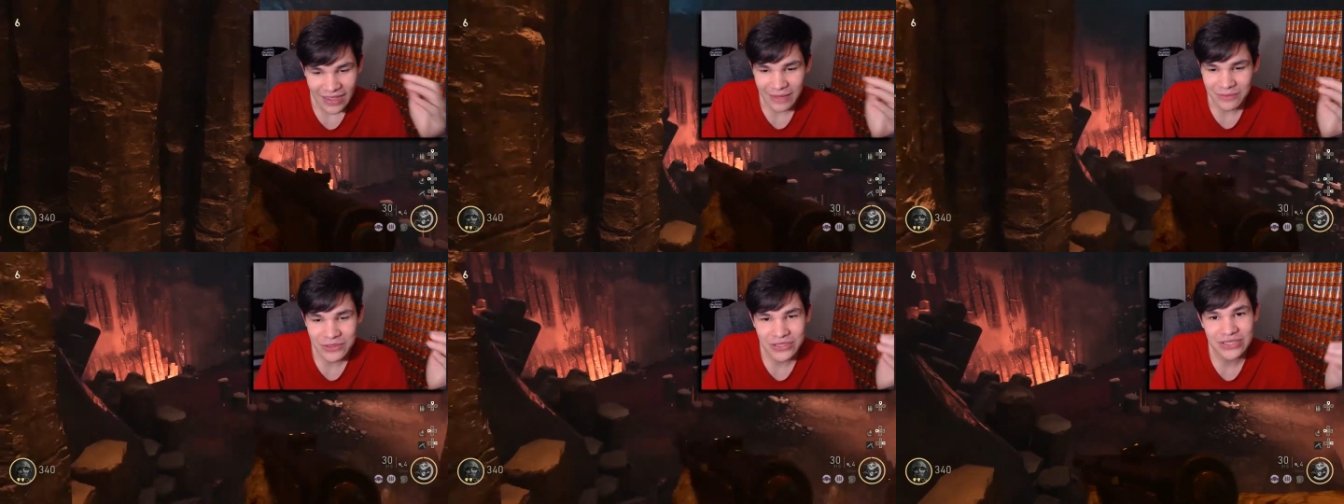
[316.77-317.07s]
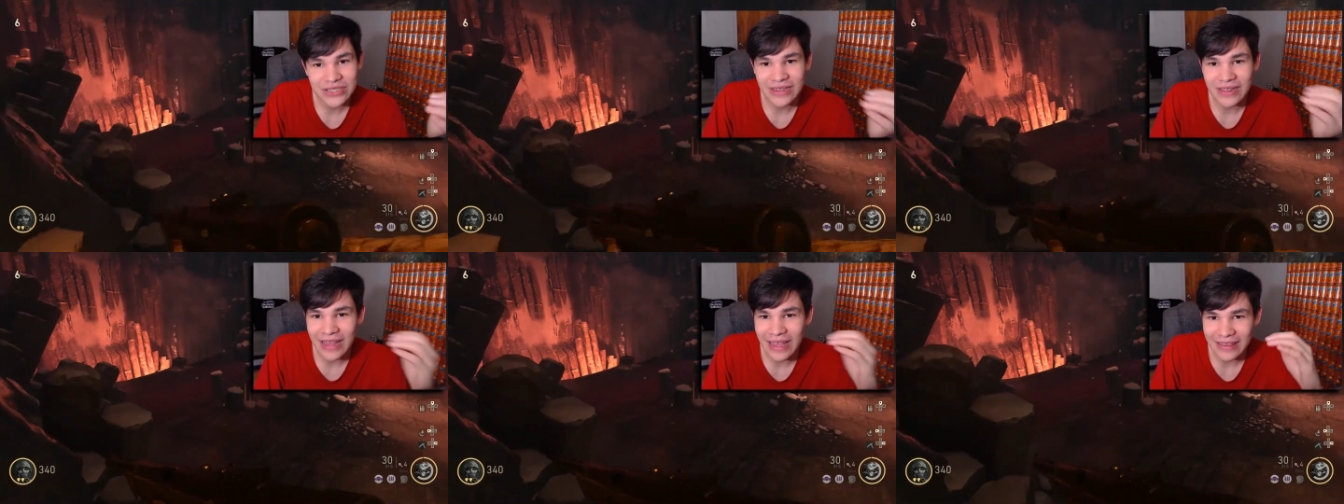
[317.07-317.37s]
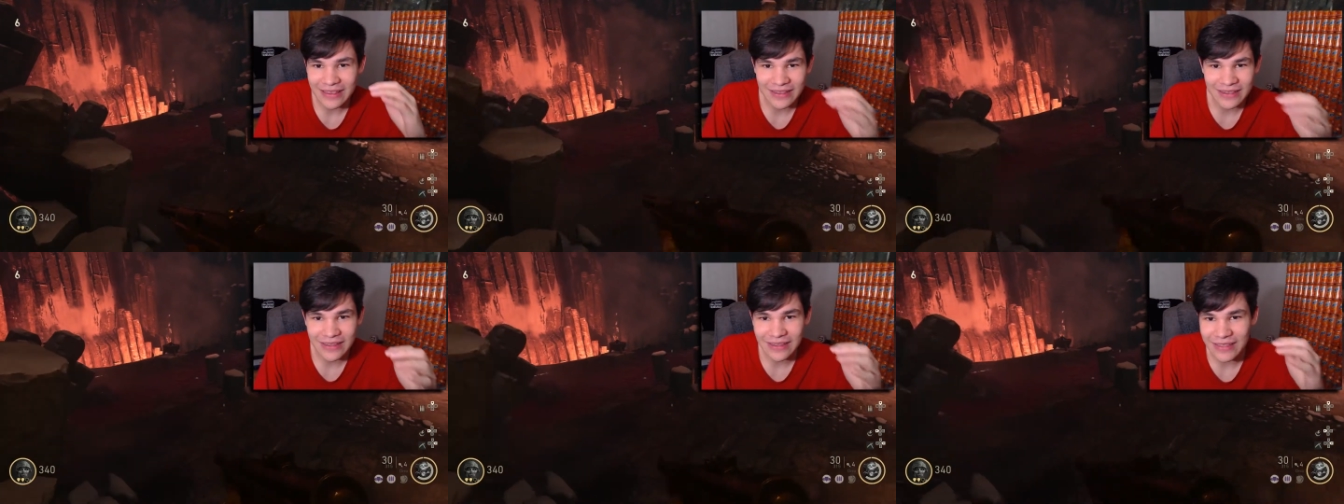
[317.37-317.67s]
I'm just glad
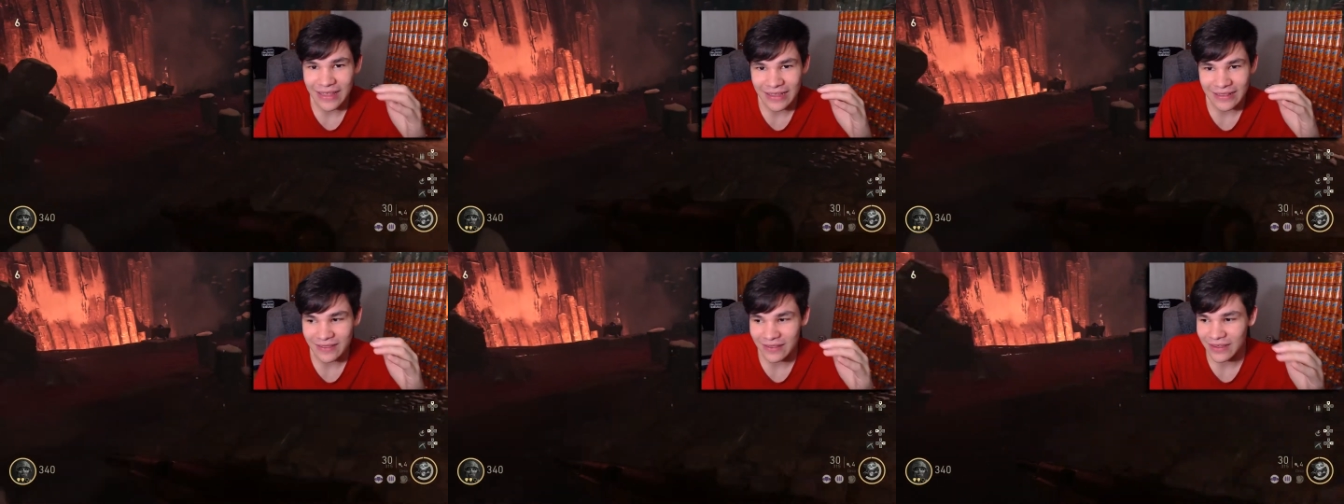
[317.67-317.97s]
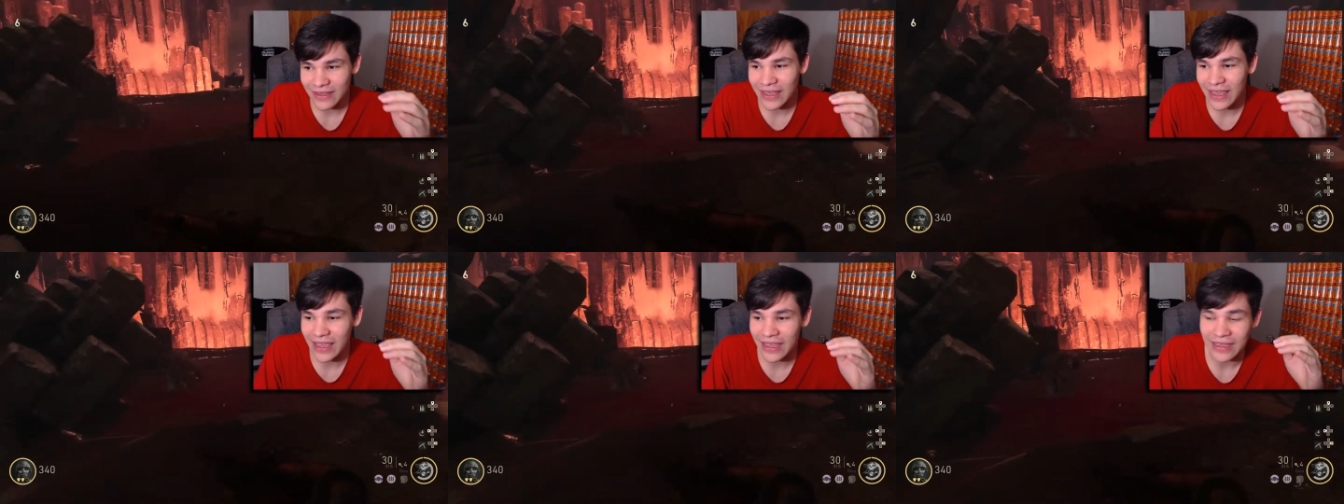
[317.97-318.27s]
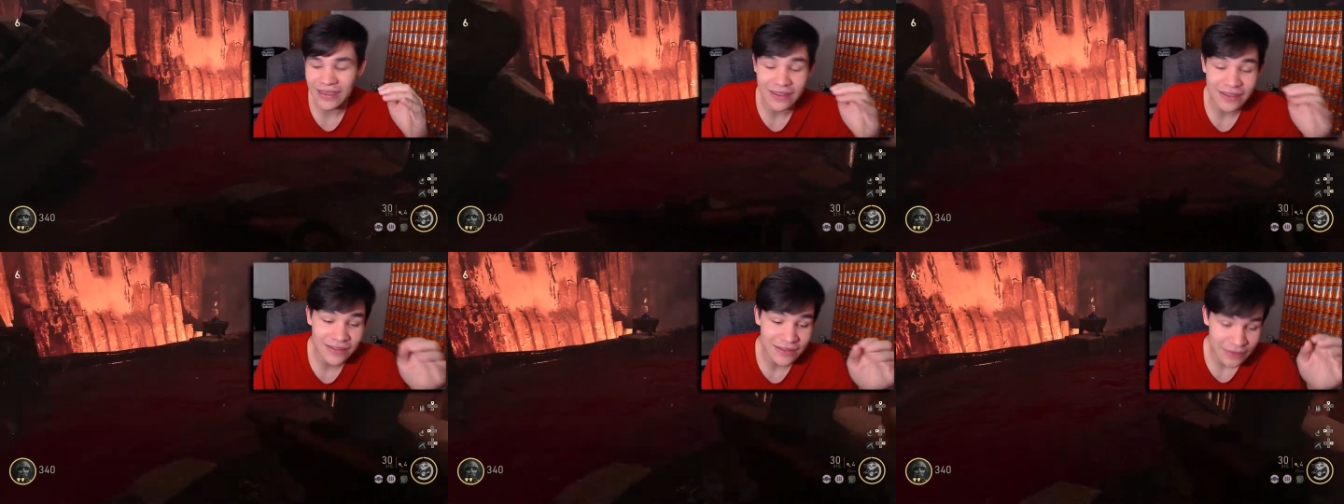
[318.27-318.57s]
to see that's the
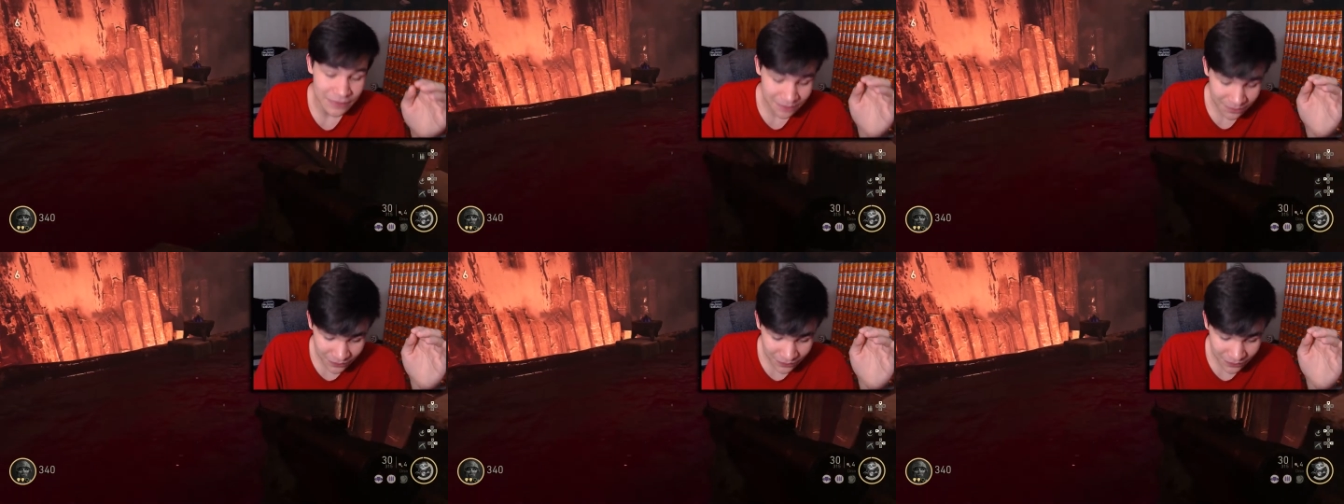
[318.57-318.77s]
case.